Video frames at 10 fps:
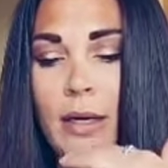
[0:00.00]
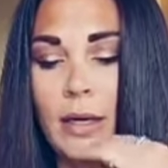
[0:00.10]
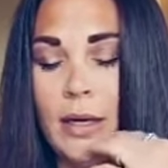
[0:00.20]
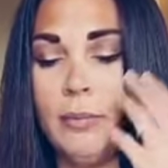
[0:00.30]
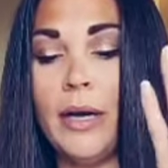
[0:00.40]

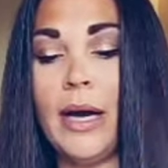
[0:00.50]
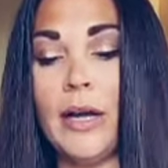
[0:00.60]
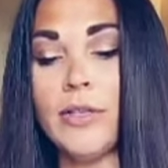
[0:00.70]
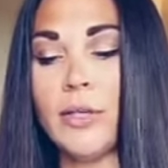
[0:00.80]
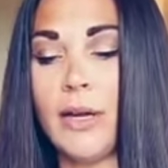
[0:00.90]
But
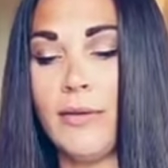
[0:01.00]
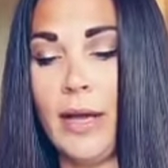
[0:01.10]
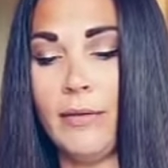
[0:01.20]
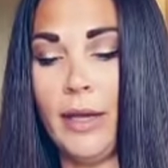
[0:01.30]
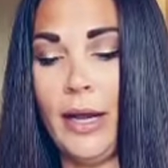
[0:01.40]
I also have
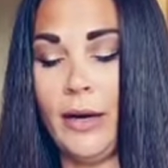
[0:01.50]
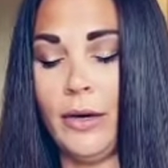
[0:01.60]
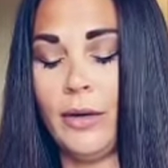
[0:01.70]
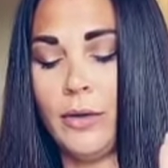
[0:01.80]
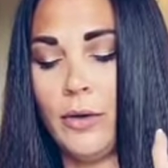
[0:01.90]
heavy
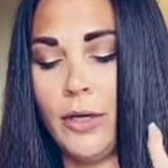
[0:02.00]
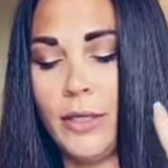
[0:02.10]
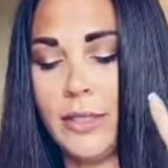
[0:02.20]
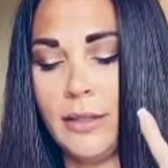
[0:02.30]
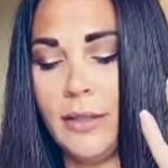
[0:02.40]
air,
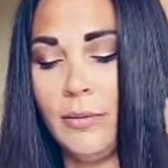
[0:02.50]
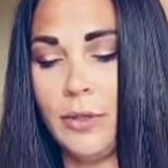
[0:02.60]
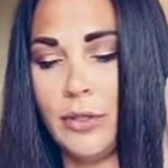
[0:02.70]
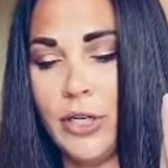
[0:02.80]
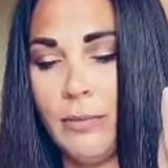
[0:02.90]
Aquarius,
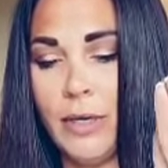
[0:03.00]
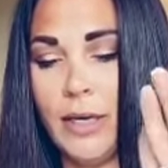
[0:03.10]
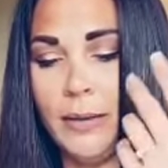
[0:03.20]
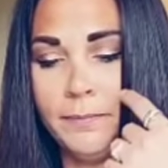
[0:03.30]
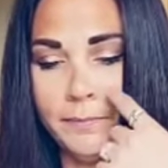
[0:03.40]
Libra,
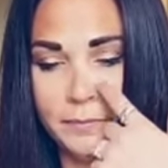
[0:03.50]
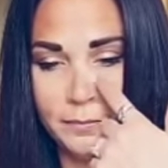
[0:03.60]
Gemini.